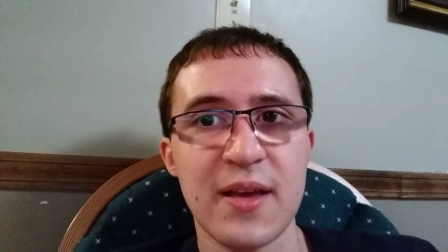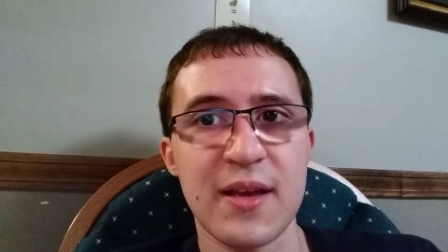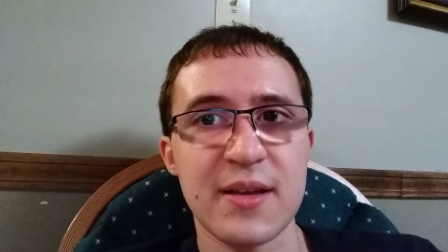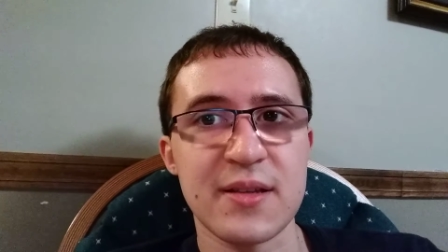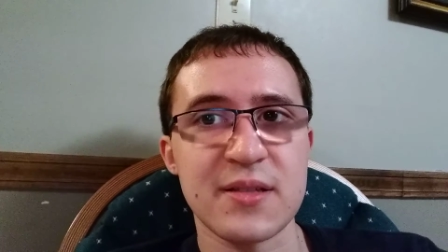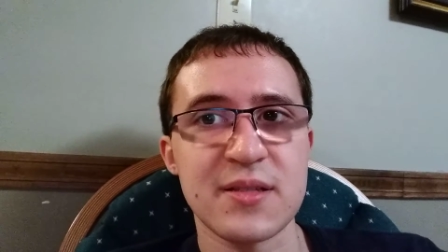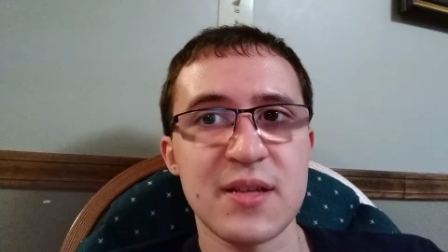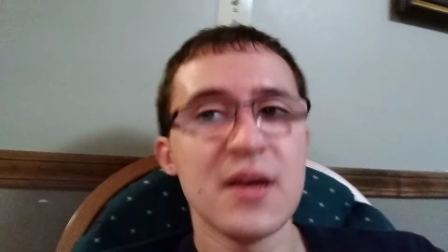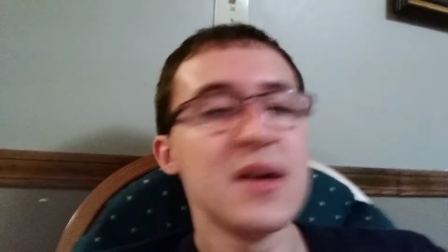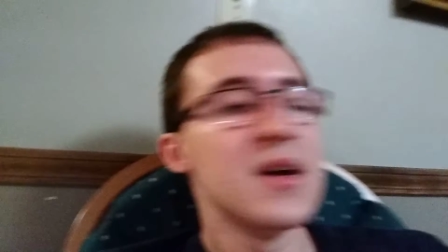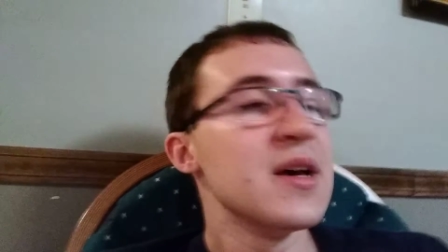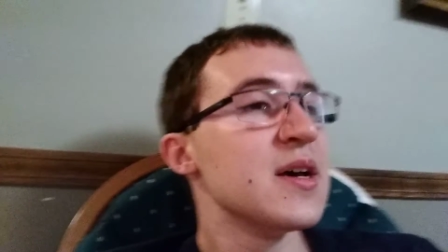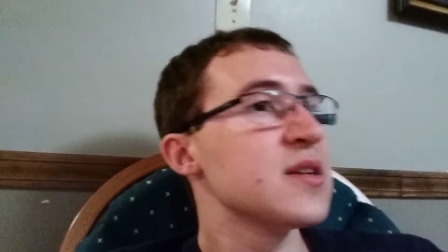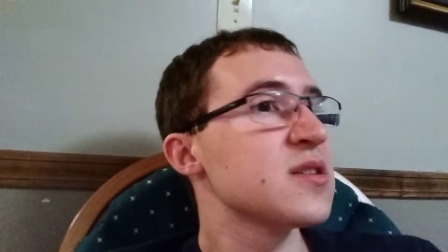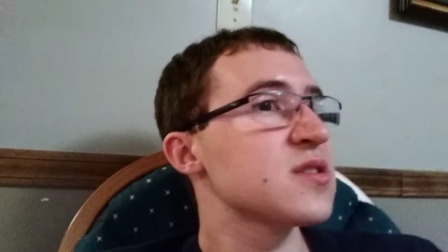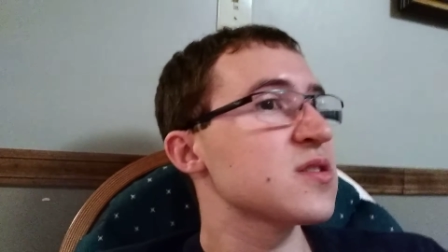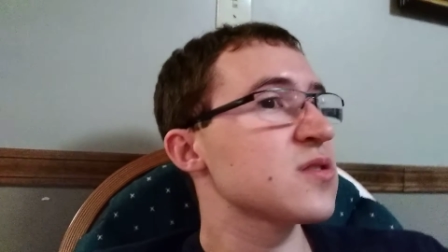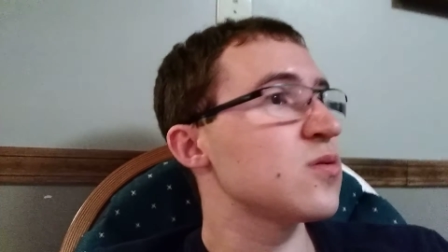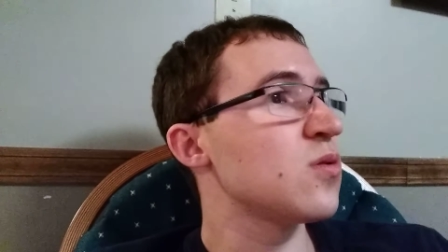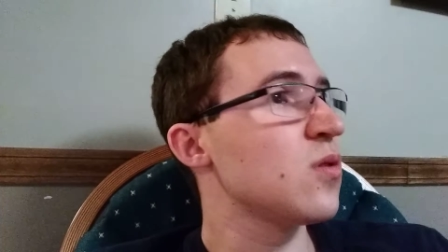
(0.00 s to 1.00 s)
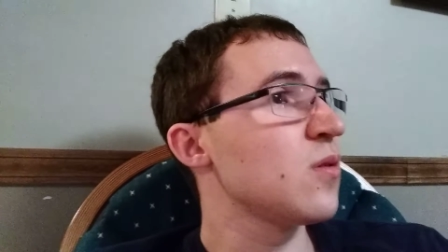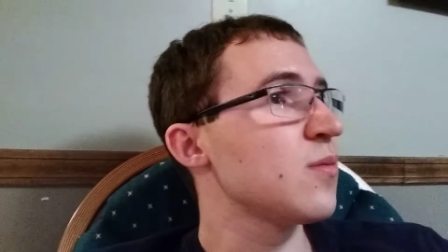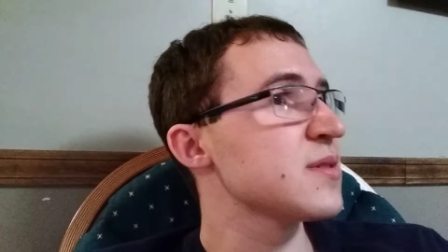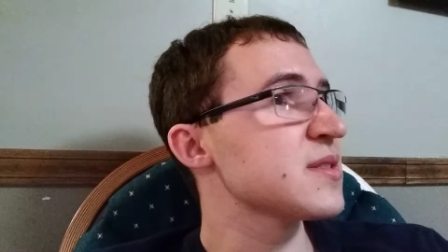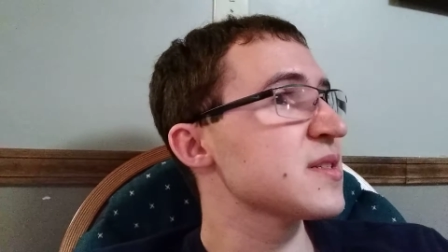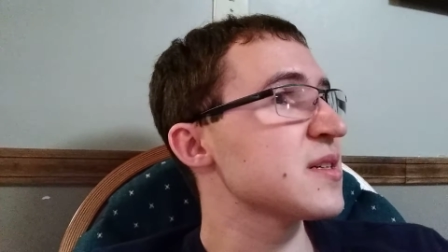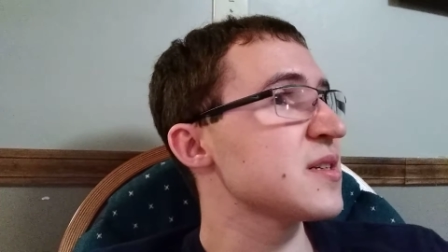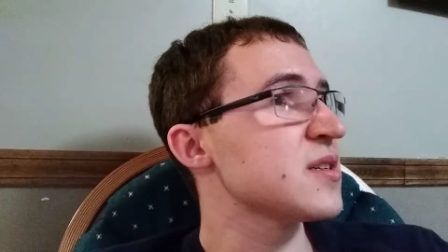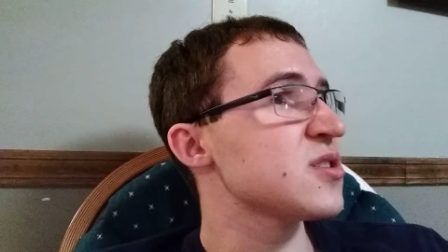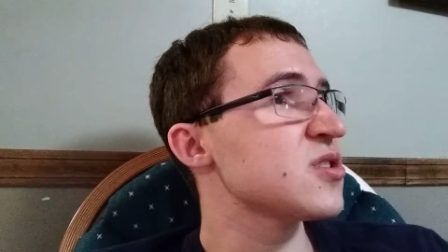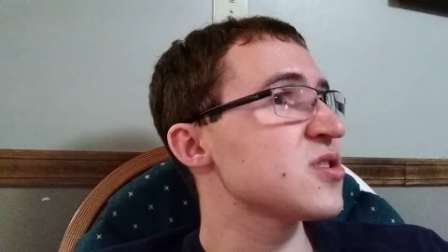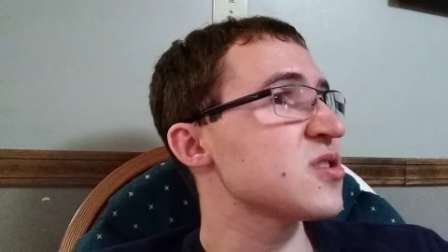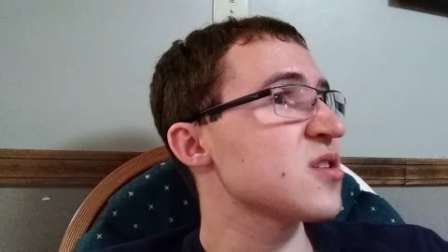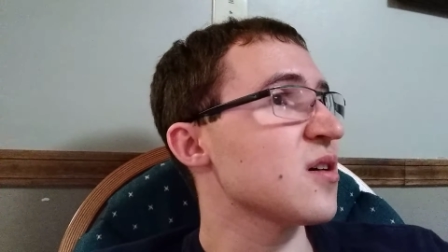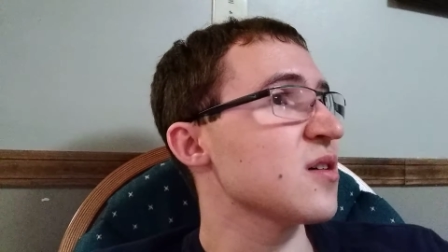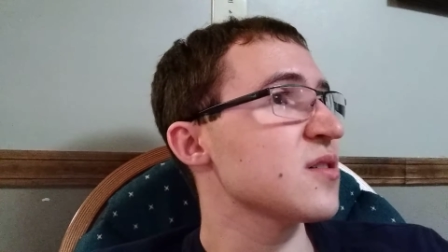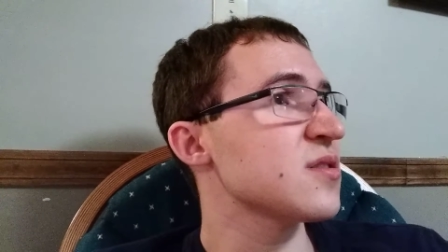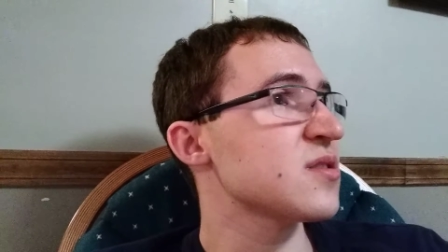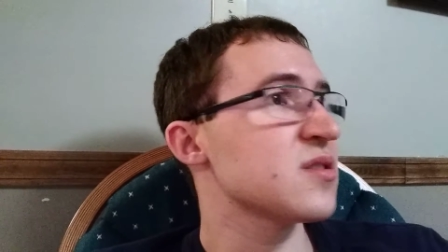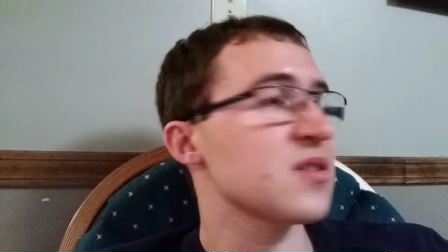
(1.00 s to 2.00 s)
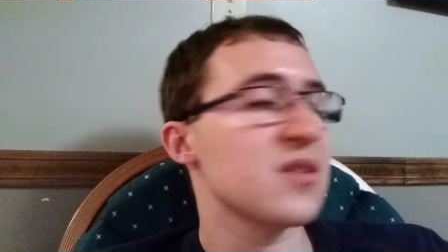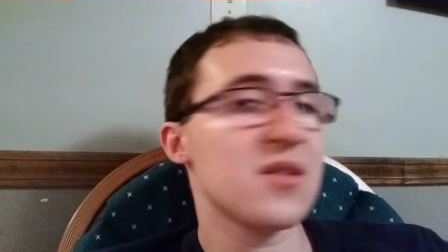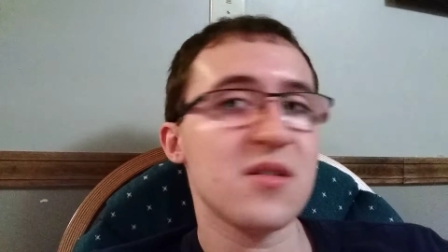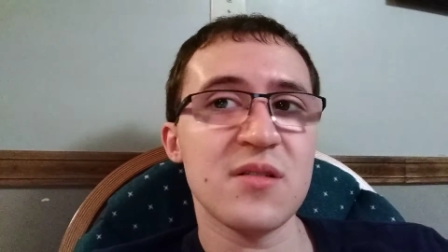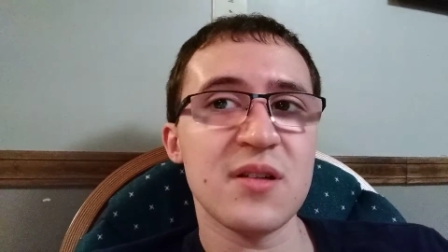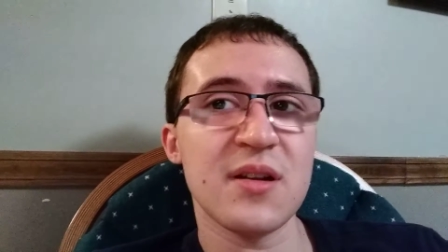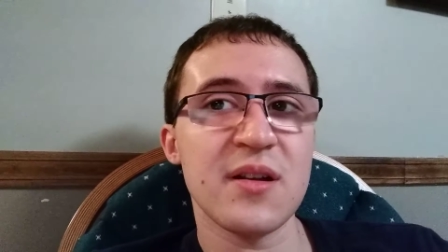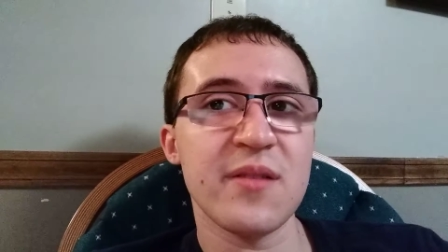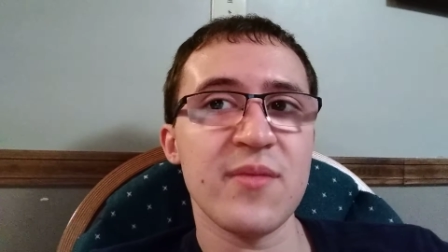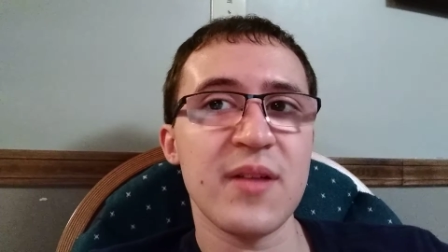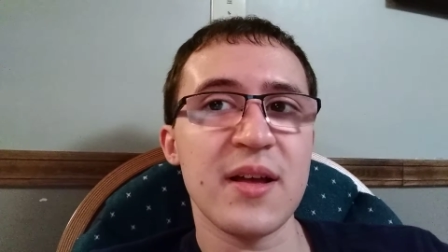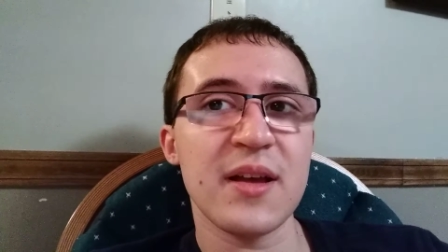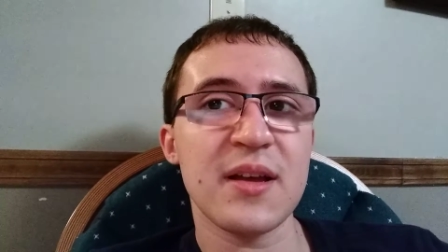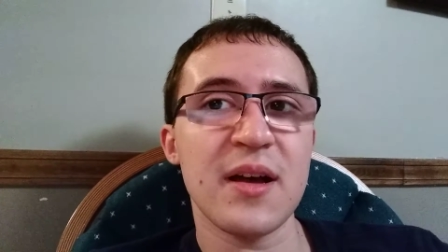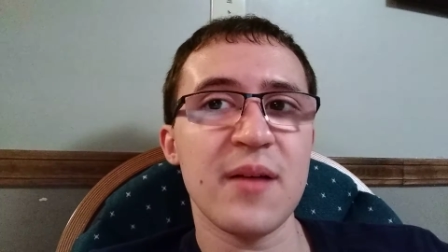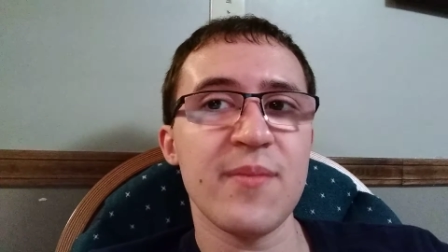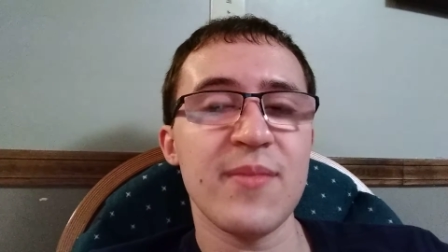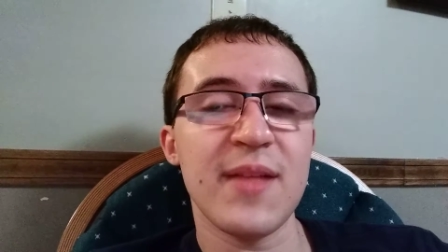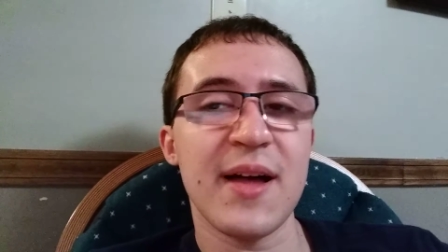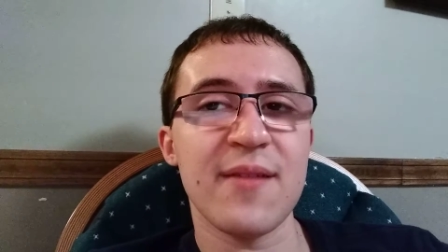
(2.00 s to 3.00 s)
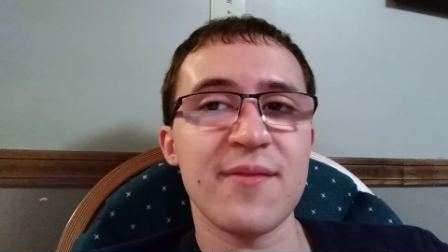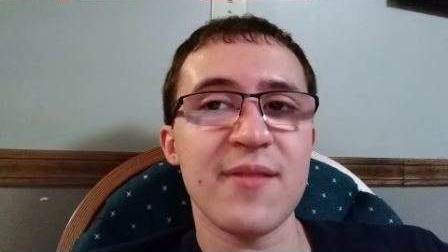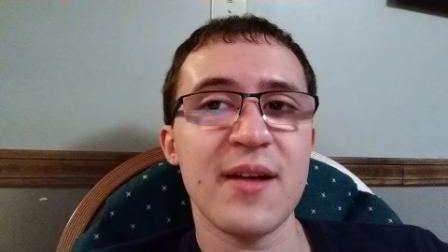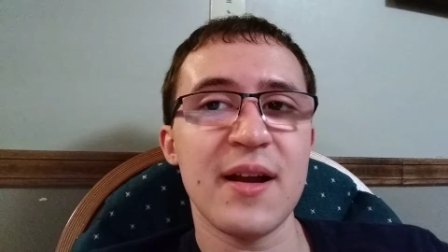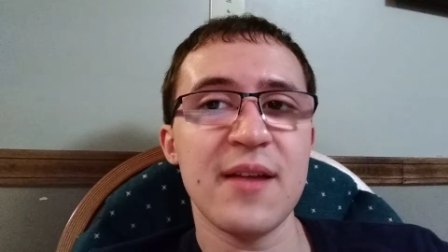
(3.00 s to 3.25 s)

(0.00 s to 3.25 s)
school was going to start soon, and I'm like, I'm not ready for this.